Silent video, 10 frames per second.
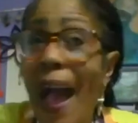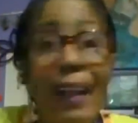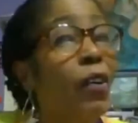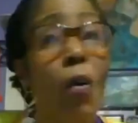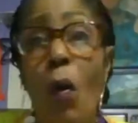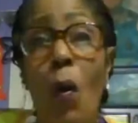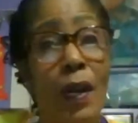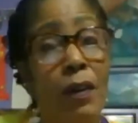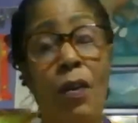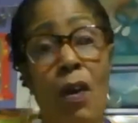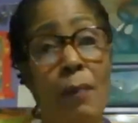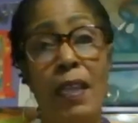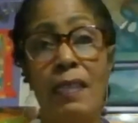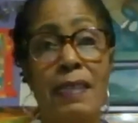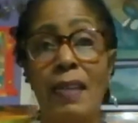I could go on and on
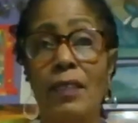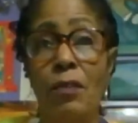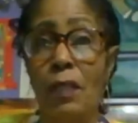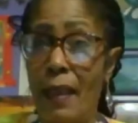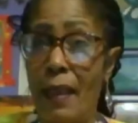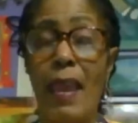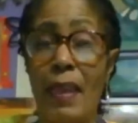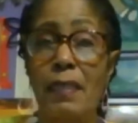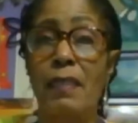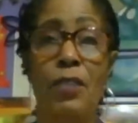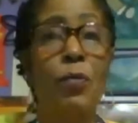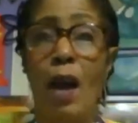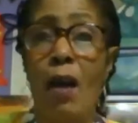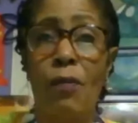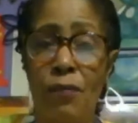because I do like 8 to
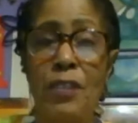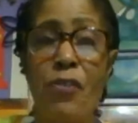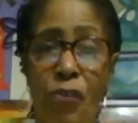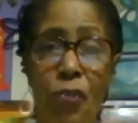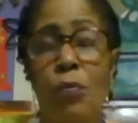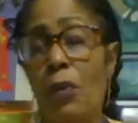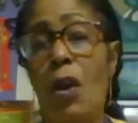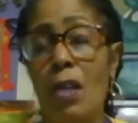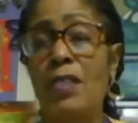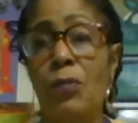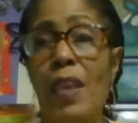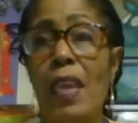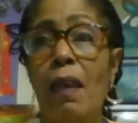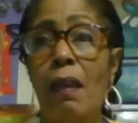12 Zoom calls a week.